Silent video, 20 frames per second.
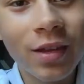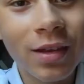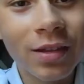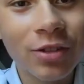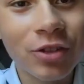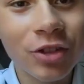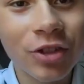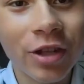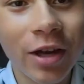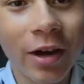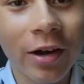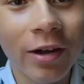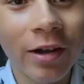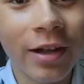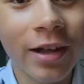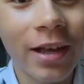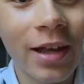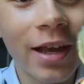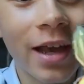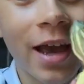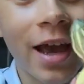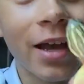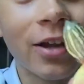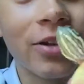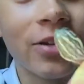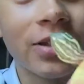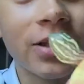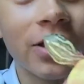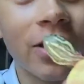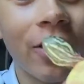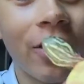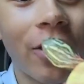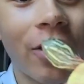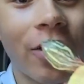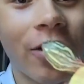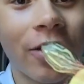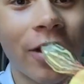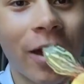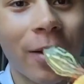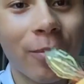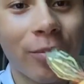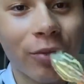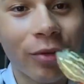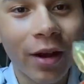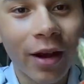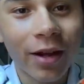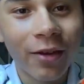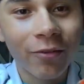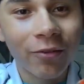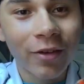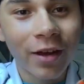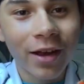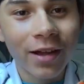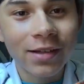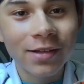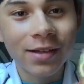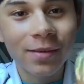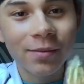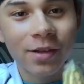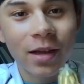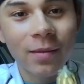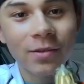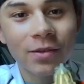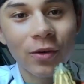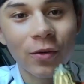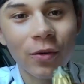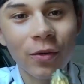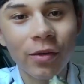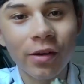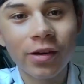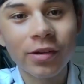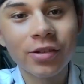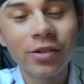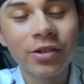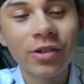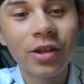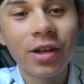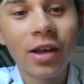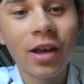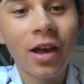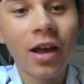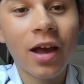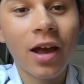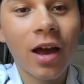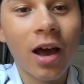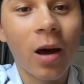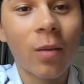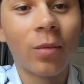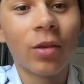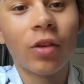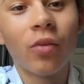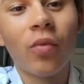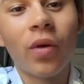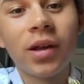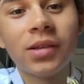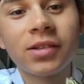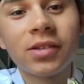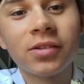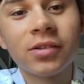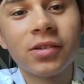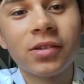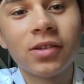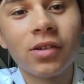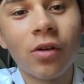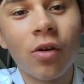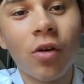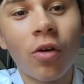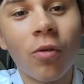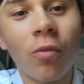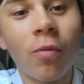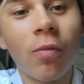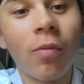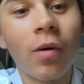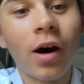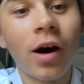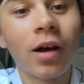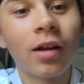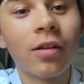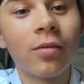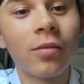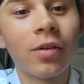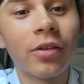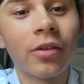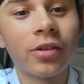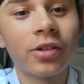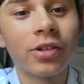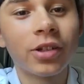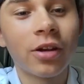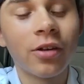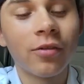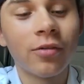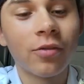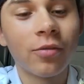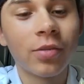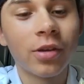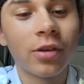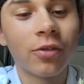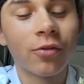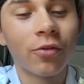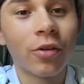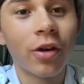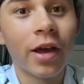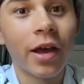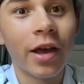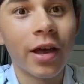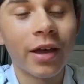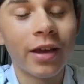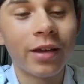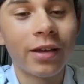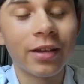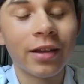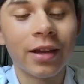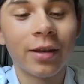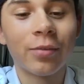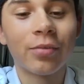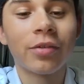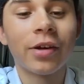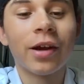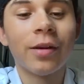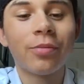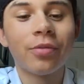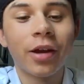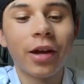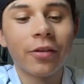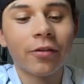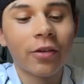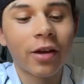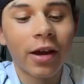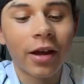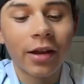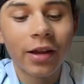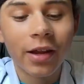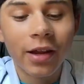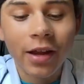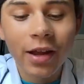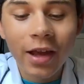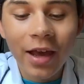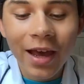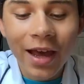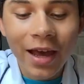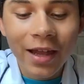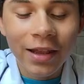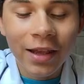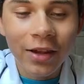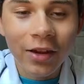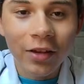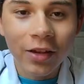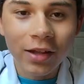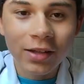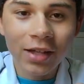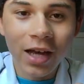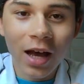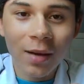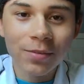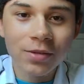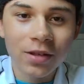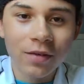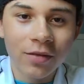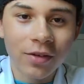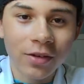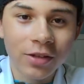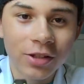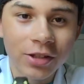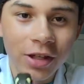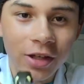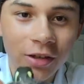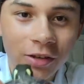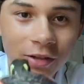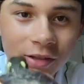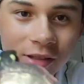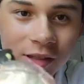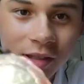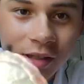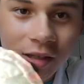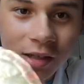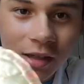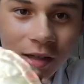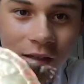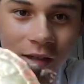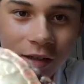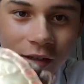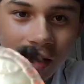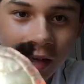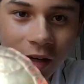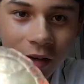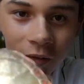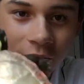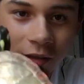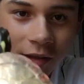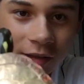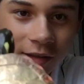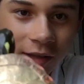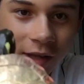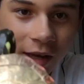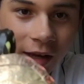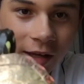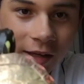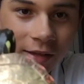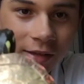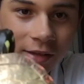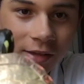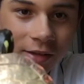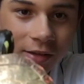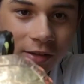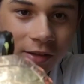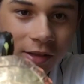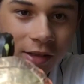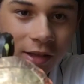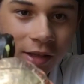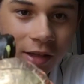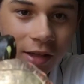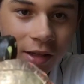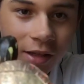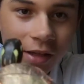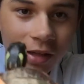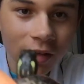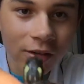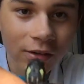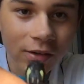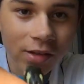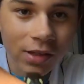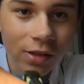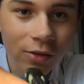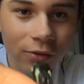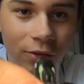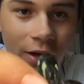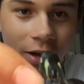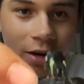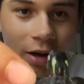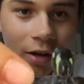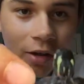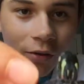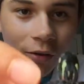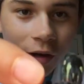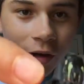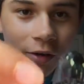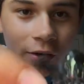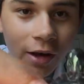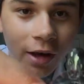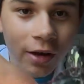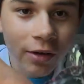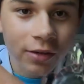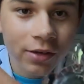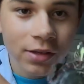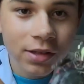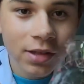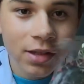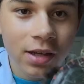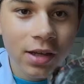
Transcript: shell, and you see all that bright red, sometimes orange. On the westerns, the whole bottom of their shell will be red, like bright red. And then on the tops of their shells, kind of on the sides, you'll see red all the way around.